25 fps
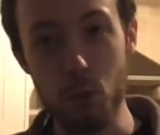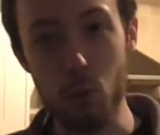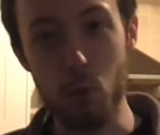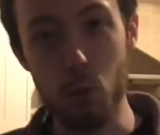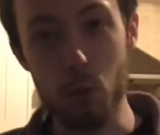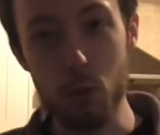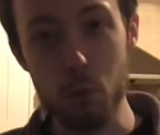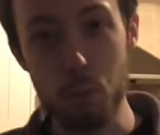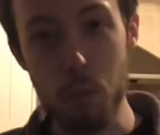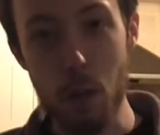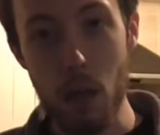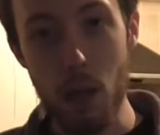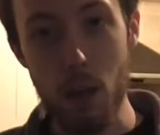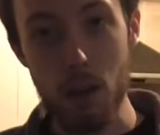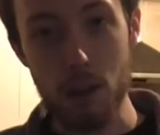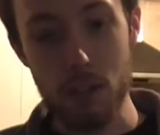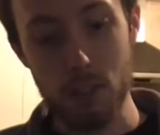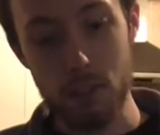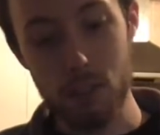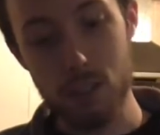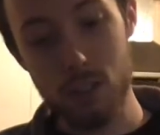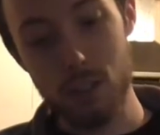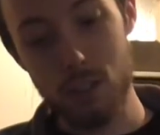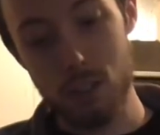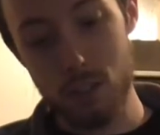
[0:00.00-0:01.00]
little wood
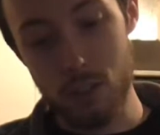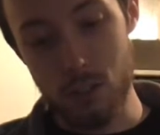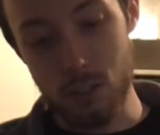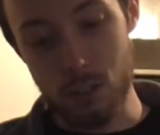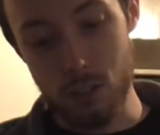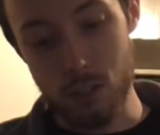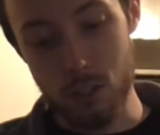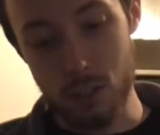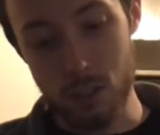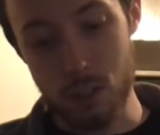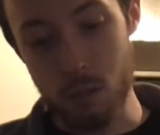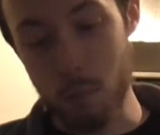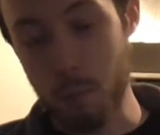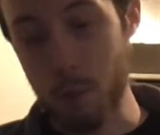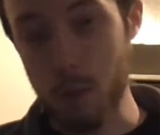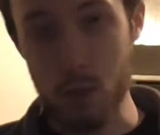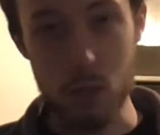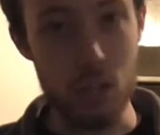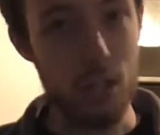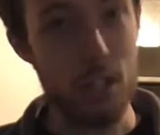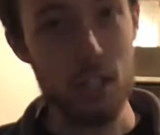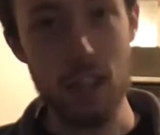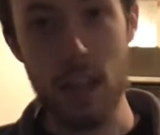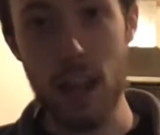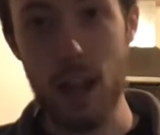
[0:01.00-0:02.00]
blocks just to
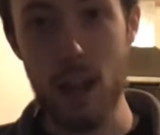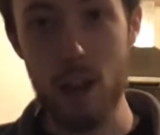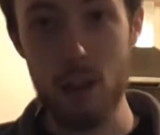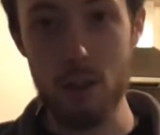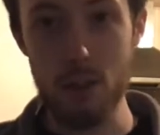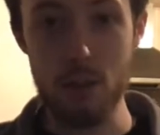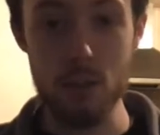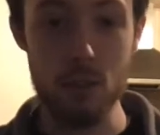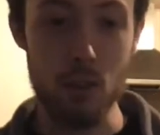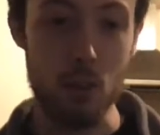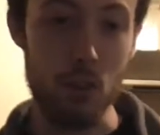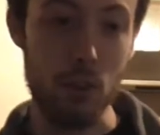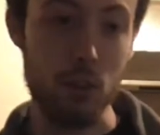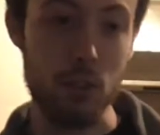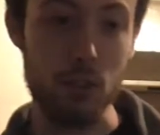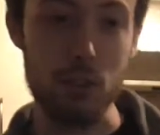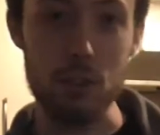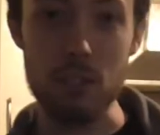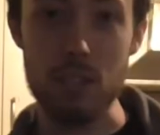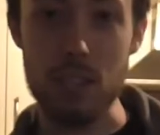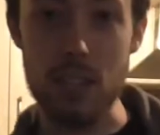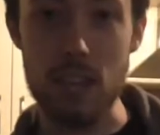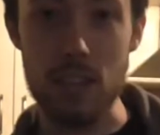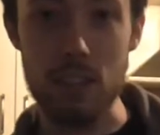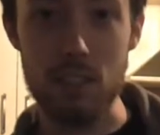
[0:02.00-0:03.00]
push it down,
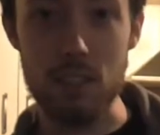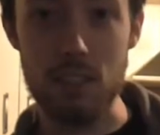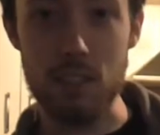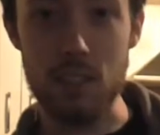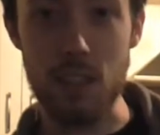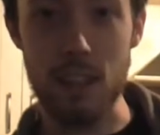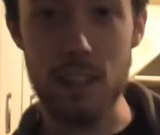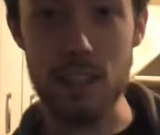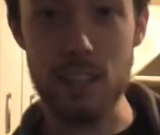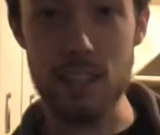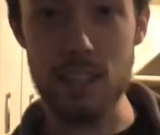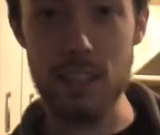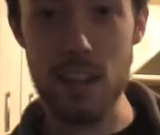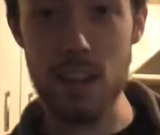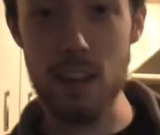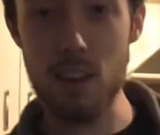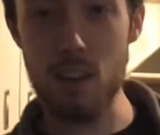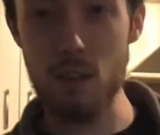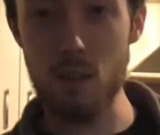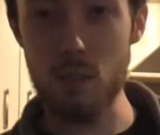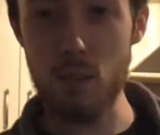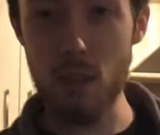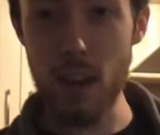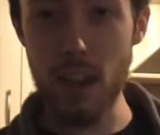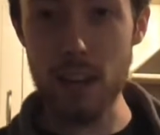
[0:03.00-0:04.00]
also to get the slight
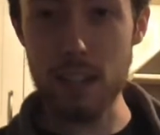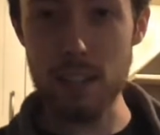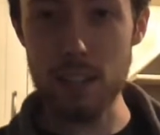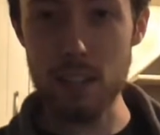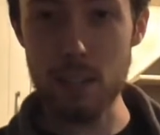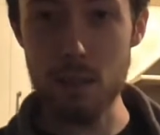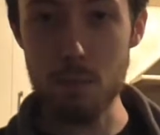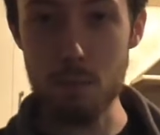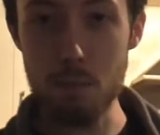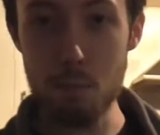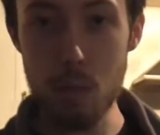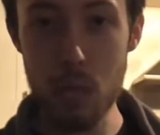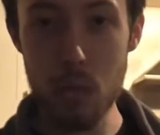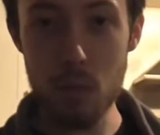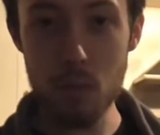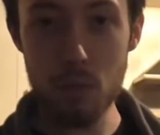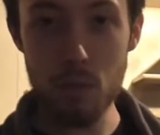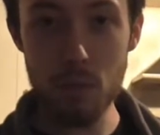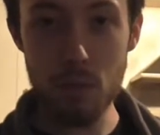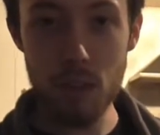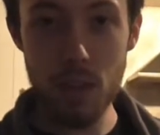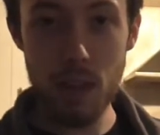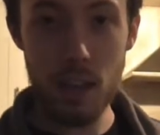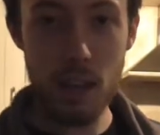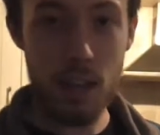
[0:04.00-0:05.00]
dent effect in the
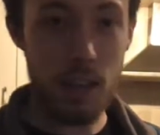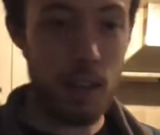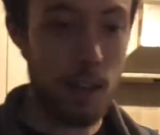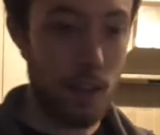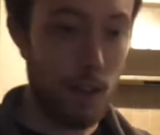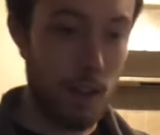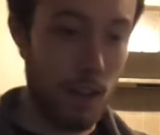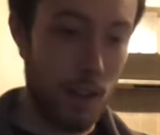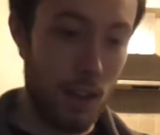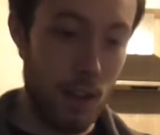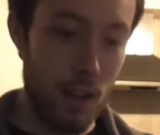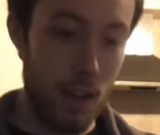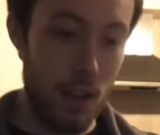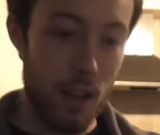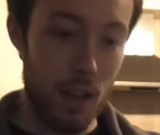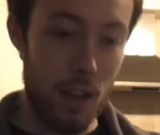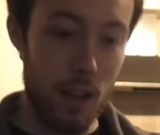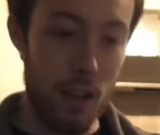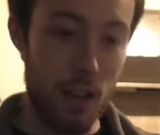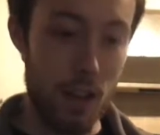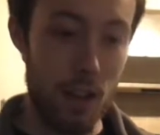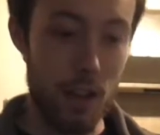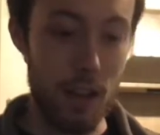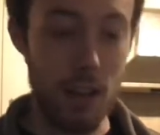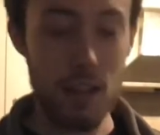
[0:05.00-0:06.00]
middle there.
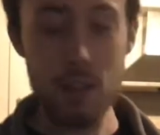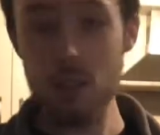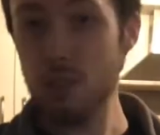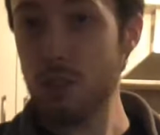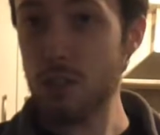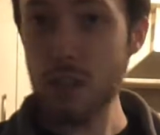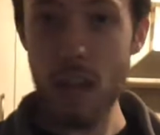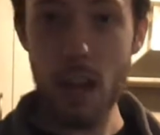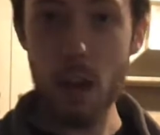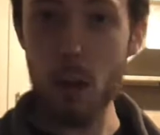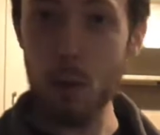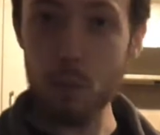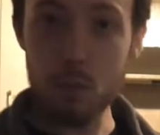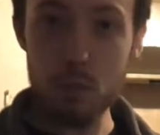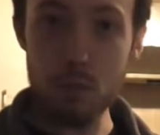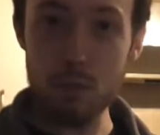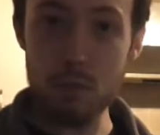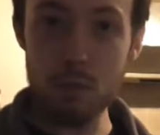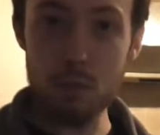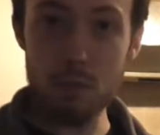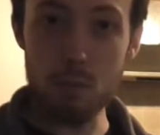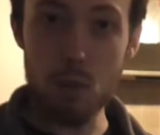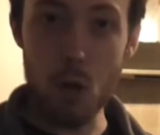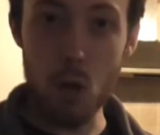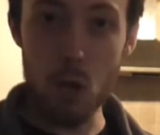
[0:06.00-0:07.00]
It just
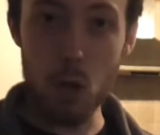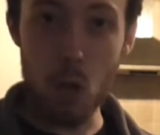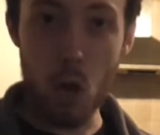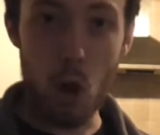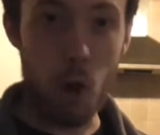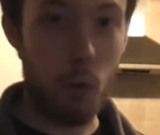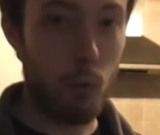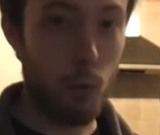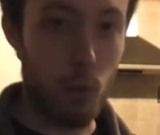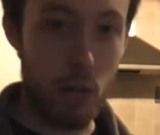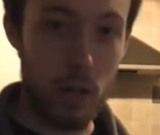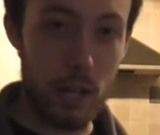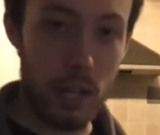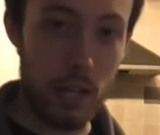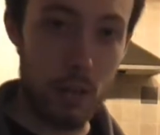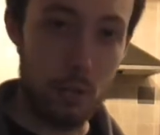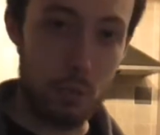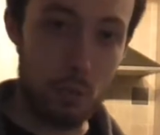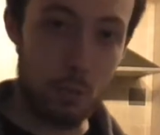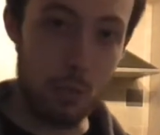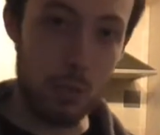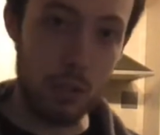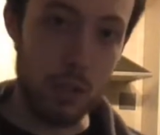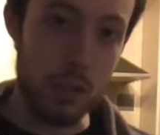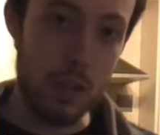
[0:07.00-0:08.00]
helped a lot
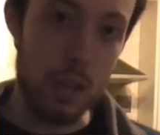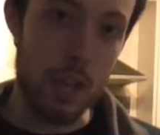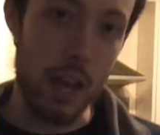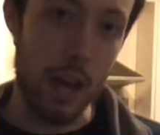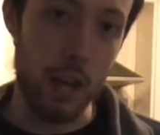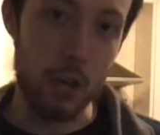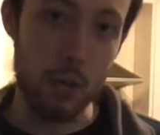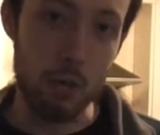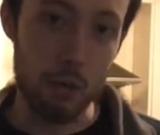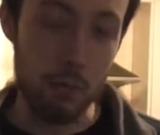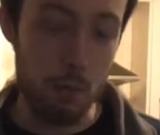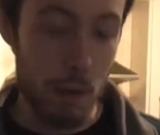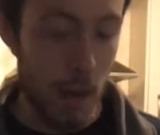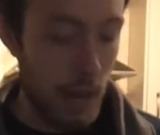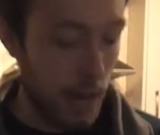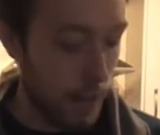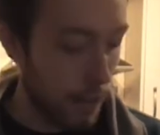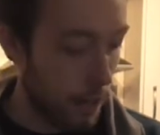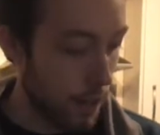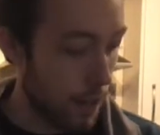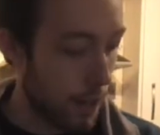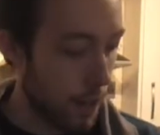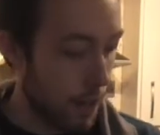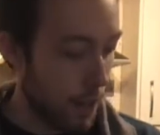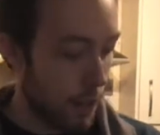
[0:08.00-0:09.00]
really with the actual
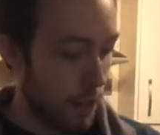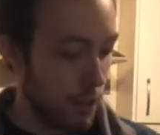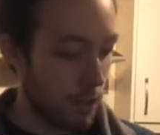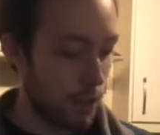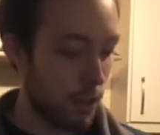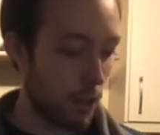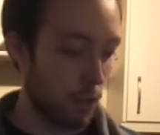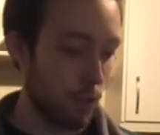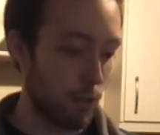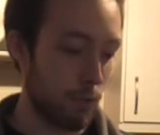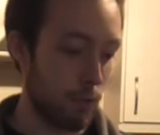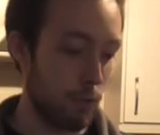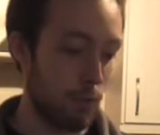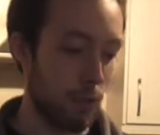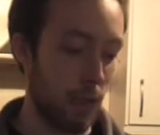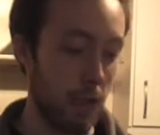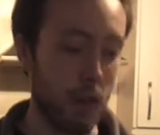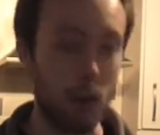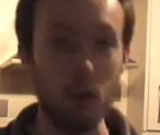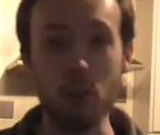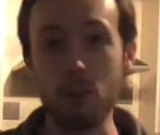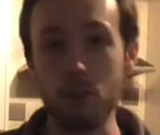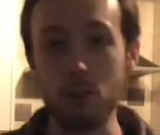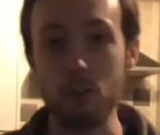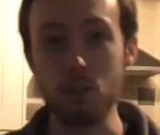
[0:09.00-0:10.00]
make. So,
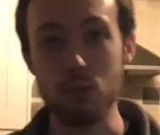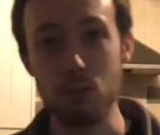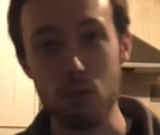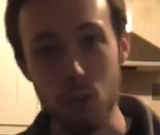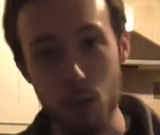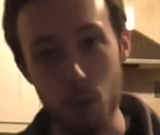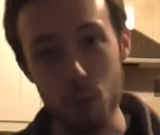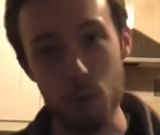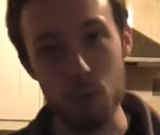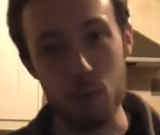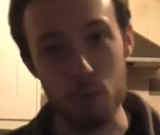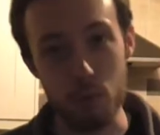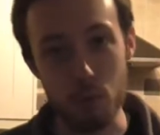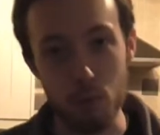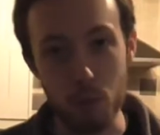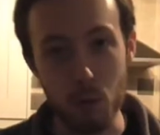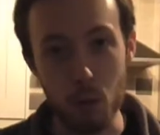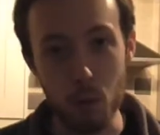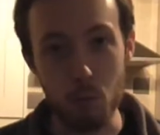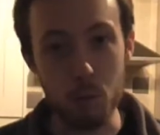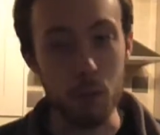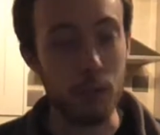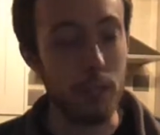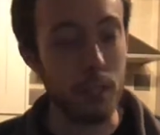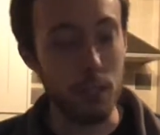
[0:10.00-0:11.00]
and also stopped me from
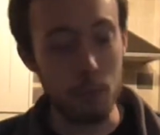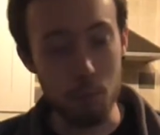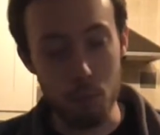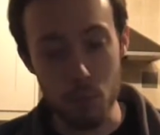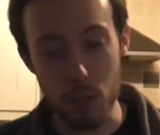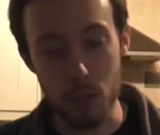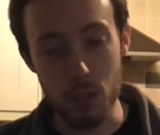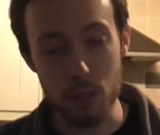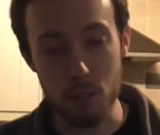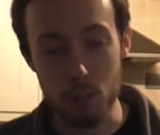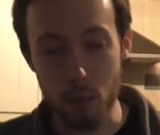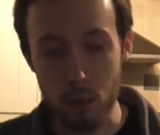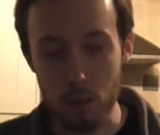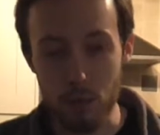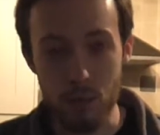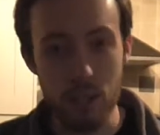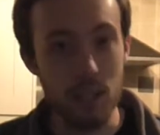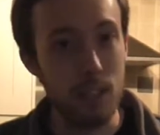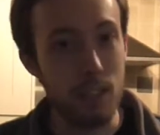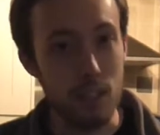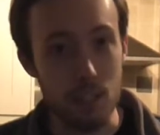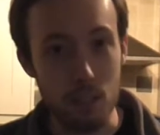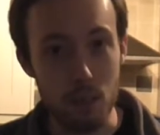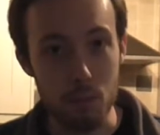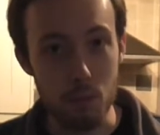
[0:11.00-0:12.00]
completely burning my
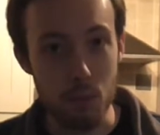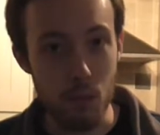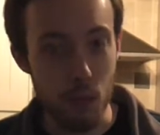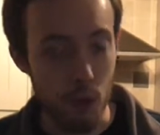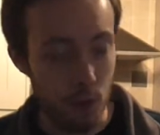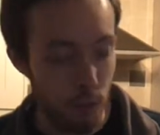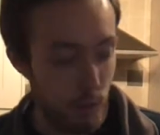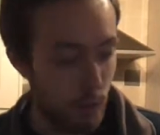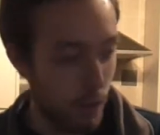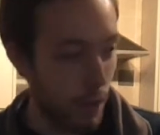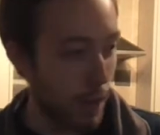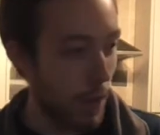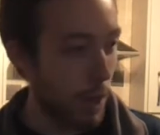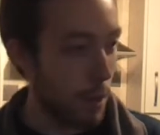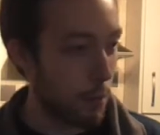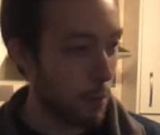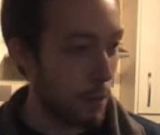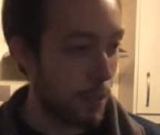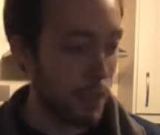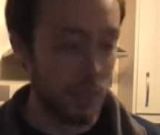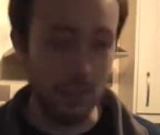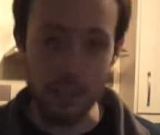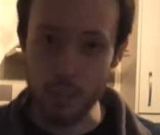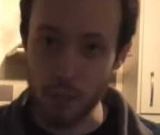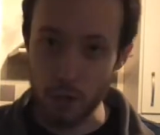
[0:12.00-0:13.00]
fingertips off,
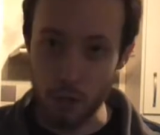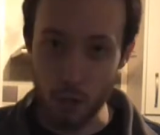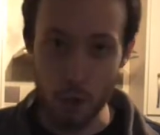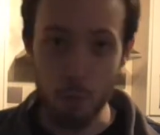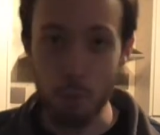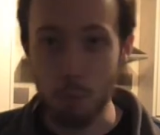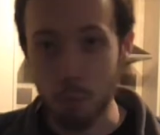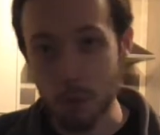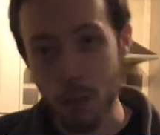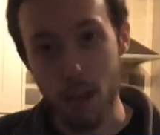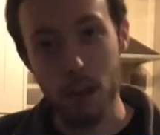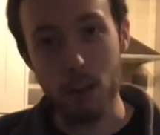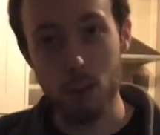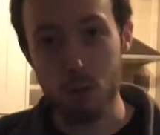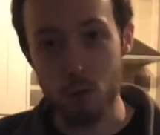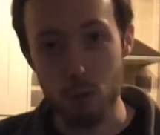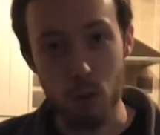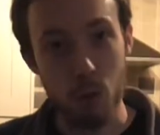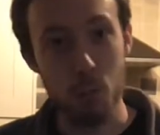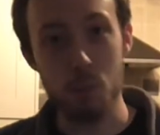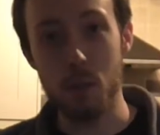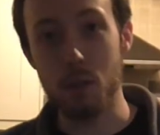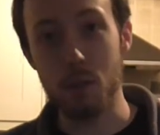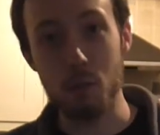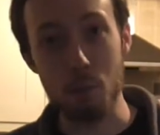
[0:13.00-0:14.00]
because I don't plan on
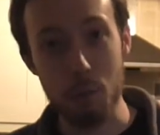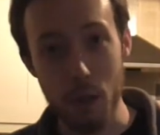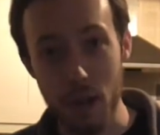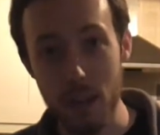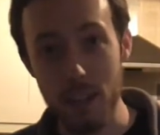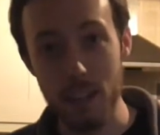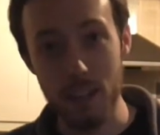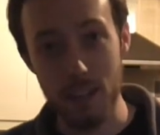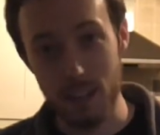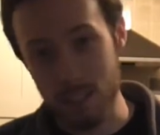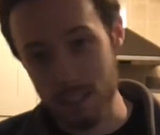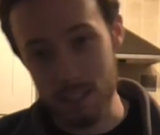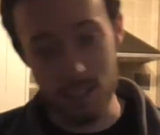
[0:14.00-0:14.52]
robbing a bank